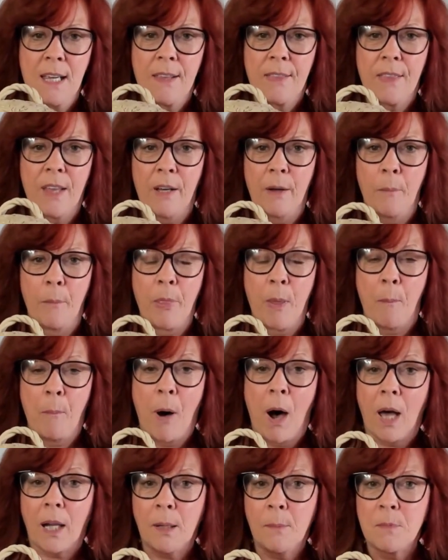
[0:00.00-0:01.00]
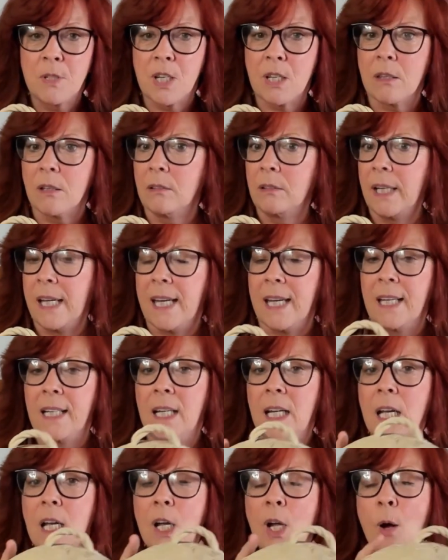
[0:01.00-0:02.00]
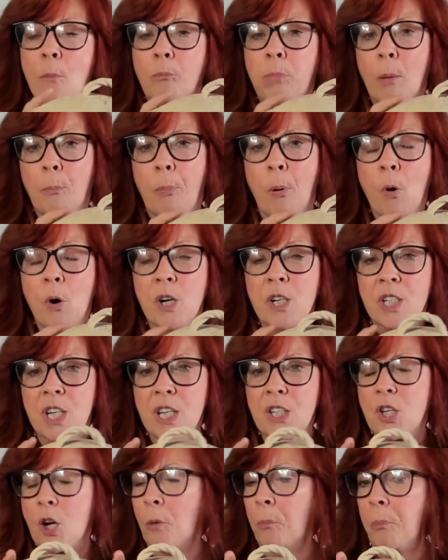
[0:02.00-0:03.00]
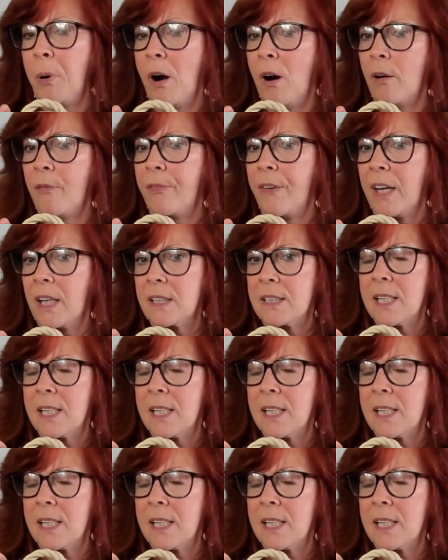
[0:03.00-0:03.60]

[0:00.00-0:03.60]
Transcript: The bottom to the lid. Proportions are perfect.